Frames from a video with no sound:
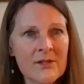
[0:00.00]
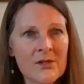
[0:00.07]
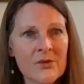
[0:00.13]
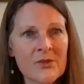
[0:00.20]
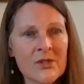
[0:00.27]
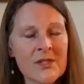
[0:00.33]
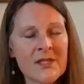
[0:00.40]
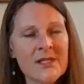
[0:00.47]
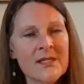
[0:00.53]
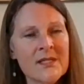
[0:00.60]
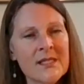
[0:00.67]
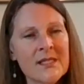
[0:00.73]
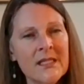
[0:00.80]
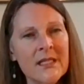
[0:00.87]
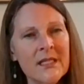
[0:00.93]
So just a
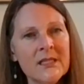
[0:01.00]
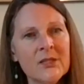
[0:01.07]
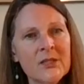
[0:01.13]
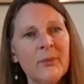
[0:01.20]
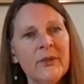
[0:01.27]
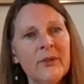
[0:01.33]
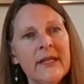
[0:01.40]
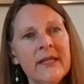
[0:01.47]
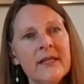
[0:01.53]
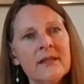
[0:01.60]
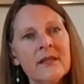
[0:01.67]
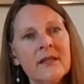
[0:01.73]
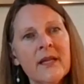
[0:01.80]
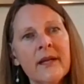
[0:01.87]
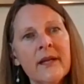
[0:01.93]
seed to plant
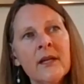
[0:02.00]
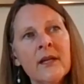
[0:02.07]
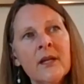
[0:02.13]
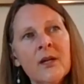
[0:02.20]
that